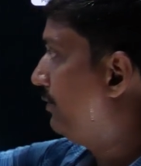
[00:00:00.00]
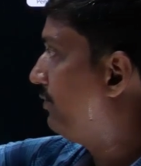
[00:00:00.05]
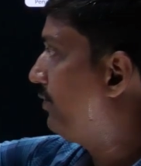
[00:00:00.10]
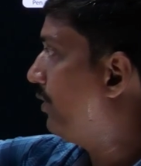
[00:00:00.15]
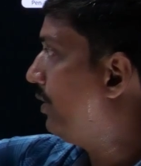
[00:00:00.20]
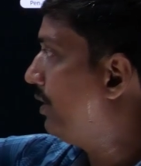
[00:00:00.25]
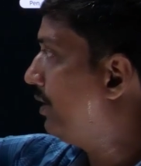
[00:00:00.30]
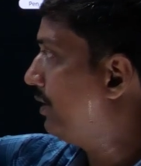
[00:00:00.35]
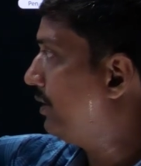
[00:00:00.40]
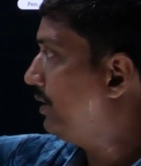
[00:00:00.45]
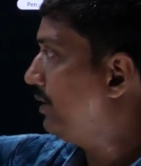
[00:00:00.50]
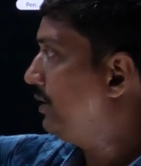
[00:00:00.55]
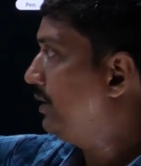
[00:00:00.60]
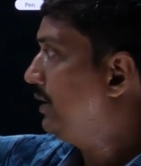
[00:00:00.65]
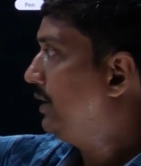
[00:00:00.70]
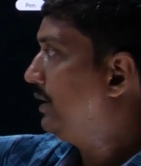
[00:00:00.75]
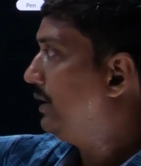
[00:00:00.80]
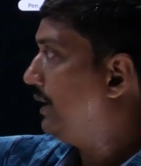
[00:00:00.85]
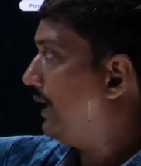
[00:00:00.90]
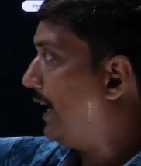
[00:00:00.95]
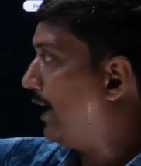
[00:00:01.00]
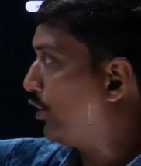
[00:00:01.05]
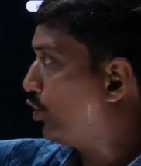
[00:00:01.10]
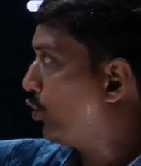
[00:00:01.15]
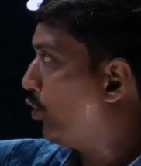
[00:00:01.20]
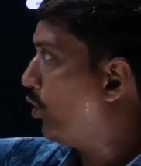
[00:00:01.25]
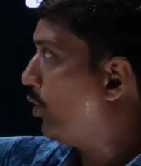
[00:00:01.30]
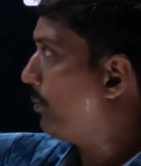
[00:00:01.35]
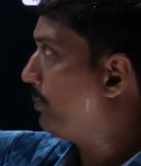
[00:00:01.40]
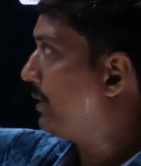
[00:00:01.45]
for
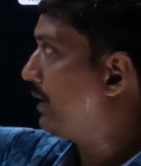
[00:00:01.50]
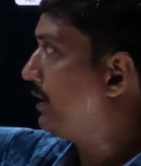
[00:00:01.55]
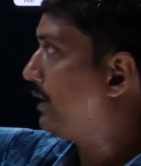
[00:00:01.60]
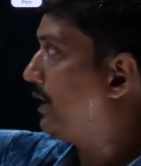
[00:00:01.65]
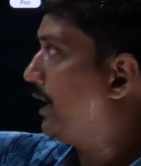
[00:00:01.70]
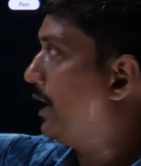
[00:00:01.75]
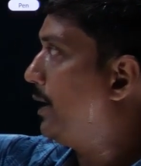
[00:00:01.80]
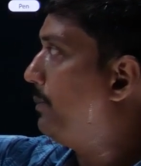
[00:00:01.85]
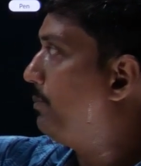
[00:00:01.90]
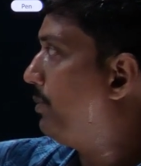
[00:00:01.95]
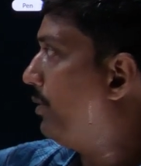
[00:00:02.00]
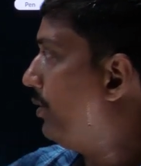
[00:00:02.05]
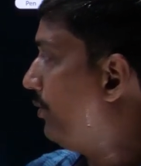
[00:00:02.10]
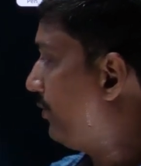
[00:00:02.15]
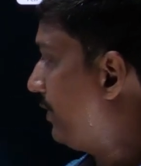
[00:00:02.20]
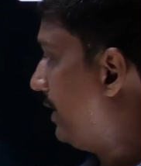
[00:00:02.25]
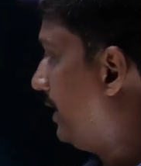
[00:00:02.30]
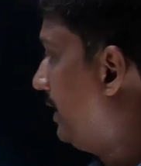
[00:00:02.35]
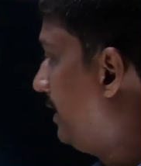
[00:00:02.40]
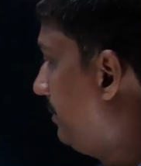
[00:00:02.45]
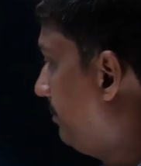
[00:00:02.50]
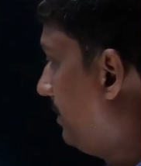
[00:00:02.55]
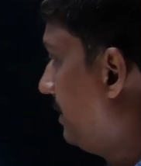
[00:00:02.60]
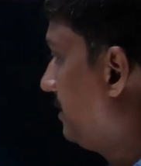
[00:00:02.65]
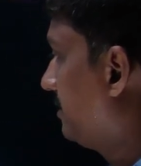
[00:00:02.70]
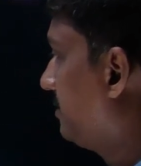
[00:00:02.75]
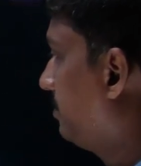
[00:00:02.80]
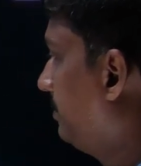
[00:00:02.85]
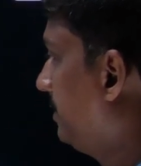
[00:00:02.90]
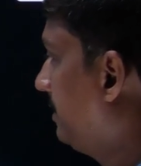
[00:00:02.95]
atomic type of
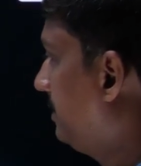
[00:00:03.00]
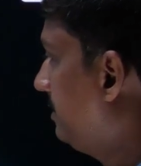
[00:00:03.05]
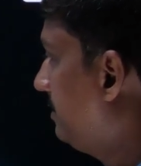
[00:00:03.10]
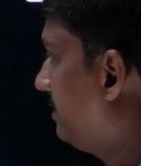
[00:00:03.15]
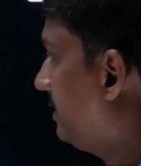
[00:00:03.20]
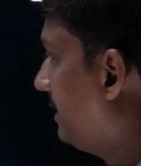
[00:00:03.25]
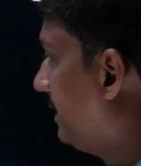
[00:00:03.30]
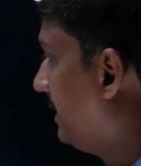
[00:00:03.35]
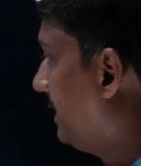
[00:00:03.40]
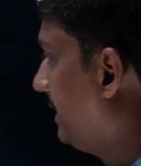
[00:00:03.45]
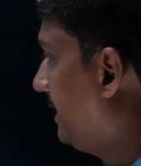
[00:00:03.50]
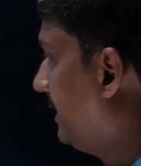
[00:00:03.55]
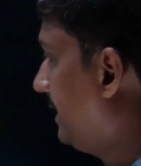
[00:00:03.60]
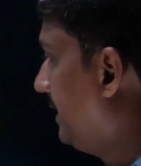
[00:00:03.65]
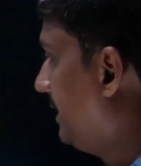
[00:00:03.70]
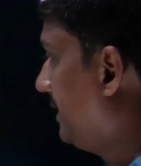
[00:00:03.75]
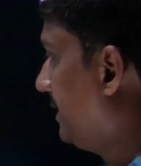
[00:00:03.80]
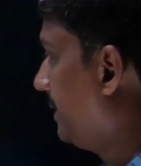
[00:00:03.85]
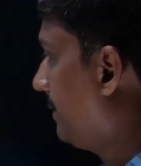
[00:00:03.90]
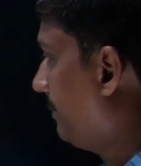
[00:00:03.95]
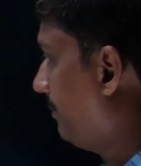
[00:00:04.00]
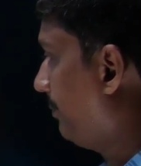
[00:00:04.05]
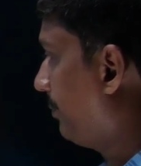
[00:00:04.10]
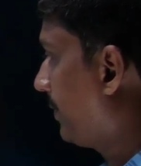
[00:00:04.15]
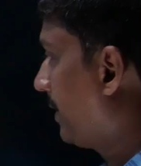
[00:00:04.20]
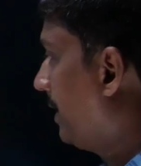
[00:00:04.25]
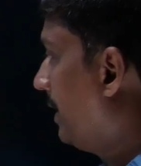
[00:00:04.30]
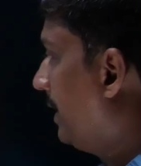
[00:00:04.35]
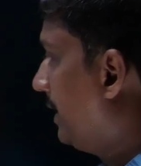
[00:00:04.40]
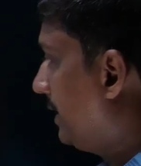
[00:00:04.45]
elements means helium.